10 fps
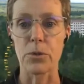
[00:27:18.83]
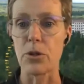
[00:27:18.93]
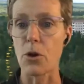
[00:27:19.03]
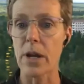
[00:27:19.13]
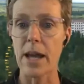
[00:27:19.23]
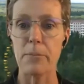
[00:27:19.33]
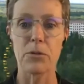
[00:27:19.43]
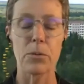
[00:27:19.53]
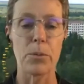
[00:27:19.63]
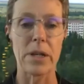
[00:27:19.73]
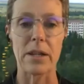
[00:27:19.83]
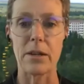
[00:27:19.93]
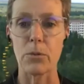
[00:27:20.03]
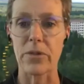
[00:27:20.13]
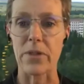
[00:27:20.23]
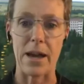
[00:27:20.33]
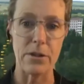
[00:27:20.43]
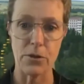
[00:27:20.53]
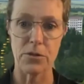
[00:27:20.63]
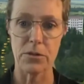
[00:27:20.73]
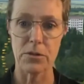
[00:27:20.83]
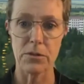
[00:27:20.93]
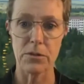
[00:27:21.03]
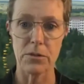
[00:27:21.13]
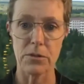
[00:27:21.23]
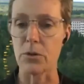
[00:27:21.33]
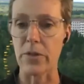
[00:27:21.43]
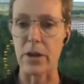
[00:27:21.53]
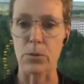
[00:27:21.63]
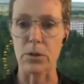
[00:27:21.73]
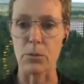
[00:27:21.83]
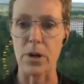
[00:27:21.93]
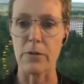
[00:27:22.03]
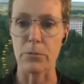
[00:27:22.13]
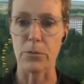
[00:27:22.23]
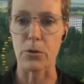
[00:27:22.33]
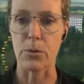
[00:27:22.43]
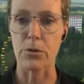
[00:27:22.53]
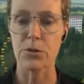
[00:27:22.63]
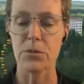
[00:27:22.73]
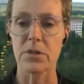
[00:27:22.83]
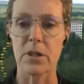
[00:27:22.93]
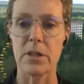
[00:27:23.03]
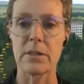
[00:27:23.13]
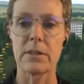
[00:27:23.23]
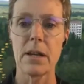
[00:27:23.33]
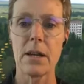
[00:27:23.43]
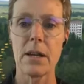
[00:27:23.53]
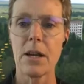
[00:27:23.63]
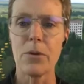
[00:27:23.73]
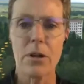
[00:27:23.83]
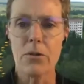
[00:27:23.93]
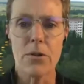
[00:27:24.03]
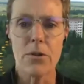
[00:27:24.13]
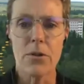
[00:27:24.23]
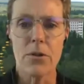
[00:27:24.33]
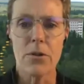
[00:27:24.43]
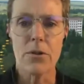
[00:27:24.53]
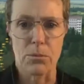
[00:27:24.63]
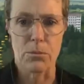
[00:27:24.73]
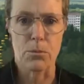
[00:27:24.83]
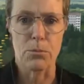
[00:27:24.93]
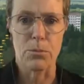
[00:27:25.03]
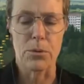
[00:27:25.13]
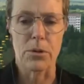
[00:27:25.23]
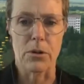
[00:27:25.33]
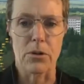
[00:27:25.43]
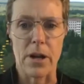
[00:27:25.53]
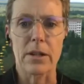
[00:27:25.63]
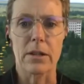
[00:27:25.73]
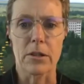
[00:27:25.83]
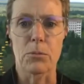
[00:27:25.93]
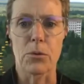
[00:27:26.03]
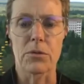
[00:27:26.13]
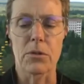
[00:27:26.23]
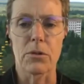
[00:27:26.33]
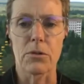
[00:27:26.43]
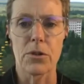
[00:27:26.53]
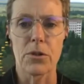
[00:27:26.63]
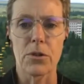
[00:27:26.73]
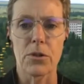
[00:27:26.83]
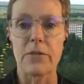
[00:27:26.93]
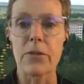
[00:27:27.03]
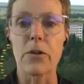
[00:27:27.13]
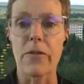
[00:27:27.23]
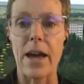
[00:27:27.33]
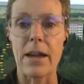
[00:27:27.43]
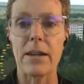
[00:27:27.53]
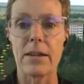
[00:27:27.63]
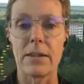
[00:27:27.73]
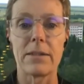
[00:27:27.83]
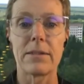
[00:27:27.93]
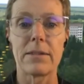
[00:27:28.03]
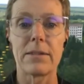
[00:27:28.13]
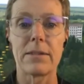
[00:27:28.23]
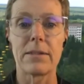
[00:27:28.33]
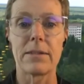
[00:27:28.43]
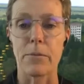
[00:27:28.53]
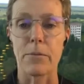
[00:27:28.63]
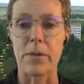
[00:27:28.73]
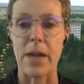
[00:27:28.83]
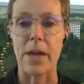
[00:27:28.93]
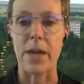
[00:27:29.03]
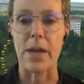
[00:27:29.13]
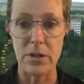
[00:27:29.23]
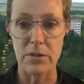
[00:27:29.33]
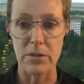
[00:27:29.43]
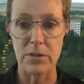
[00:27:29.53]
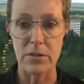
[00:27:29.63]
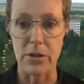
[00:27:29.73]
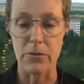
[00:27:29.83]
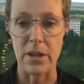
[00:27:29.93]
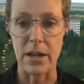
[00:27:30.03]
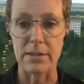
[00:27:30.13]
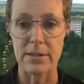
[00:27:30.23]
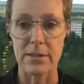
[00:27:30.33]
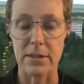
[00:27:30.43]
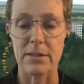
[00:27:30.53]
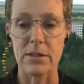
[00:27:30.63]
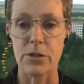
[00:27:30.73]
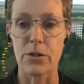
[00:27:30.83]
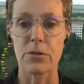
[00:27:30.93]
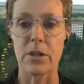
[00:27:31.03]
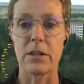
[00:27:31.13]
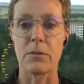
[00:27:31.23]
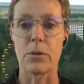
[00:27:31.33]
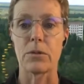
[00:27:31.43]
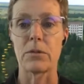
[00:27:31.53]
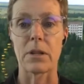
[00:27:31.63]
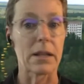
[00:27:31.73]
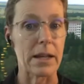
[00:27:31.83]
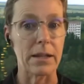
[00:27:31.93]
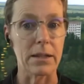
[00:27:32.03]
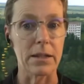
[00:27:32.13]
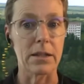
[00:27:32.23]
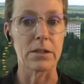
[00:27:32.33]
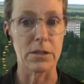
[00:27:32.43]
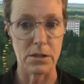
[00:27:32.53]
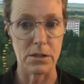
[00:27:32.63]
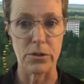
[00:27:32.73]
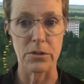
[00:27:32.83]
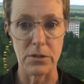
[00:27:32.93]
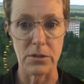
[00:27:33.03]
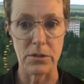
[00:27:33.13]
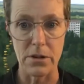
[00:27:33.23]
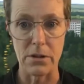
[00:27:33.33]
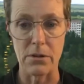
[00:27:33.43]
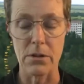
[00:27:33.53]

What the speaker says: We know what happens when we get hit with high doses. We know that really well from the Hiroshima studies. We don't know what happens when people are chronically exposed to low doses, even though that has been a scenario for the last 60 years, and it is a likely continuing scenario.